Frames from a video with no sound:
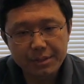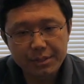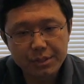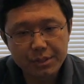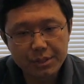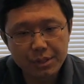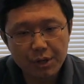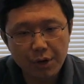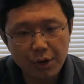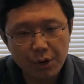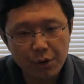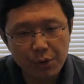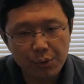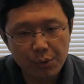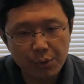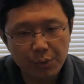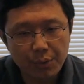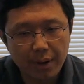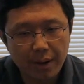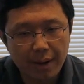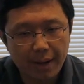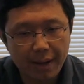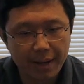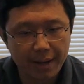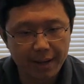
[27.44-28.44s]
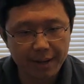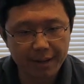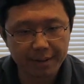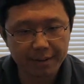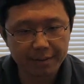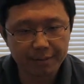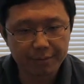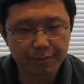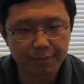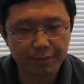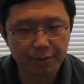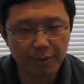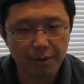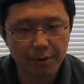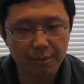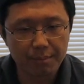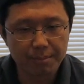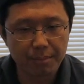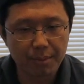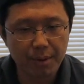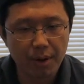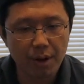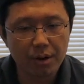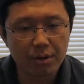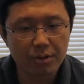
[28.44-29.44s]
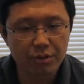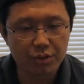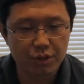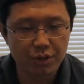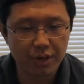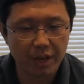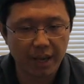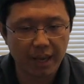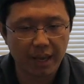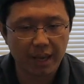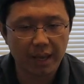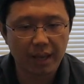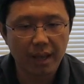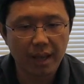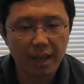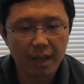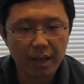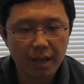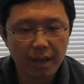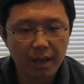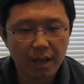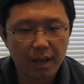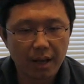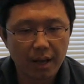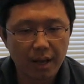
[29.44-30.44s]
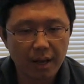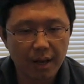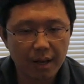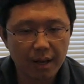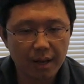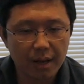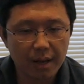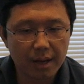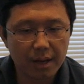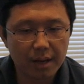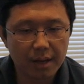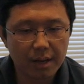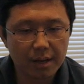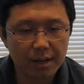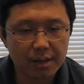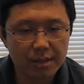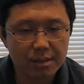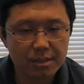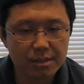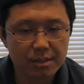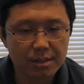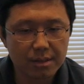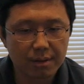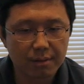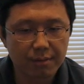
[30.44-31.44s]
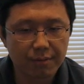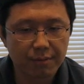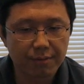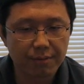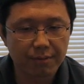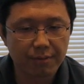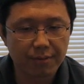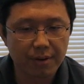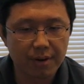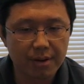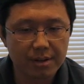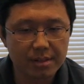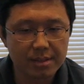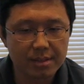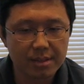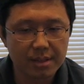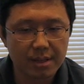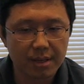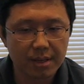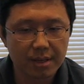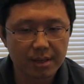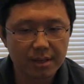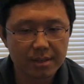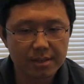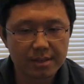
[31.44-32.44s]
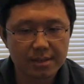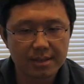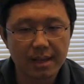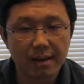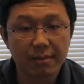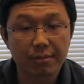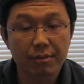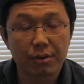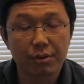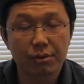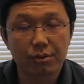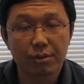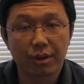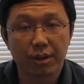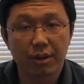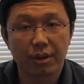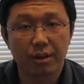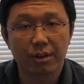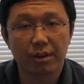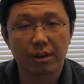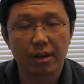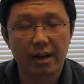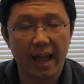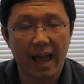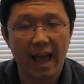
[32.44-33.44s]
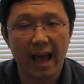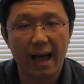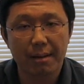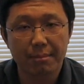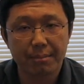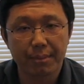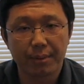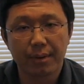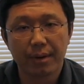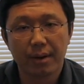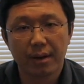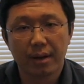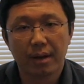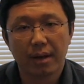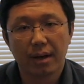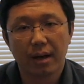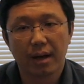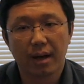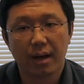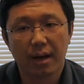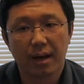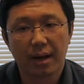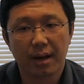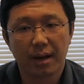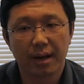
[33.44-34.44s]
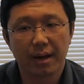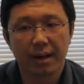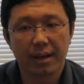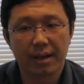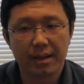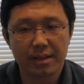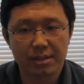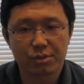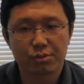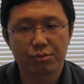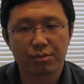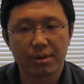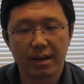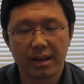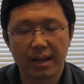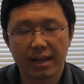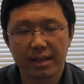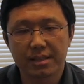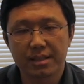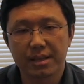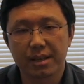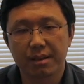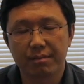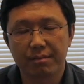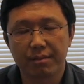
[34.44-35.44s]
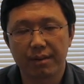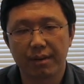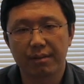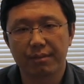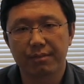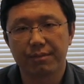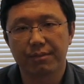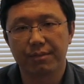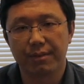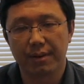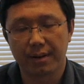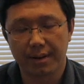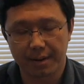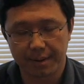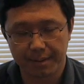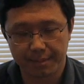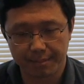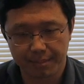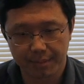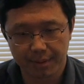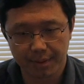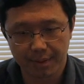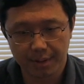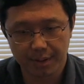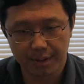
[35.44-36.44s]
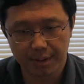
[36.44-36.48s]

So for blockchain, the first several killer app is related with um,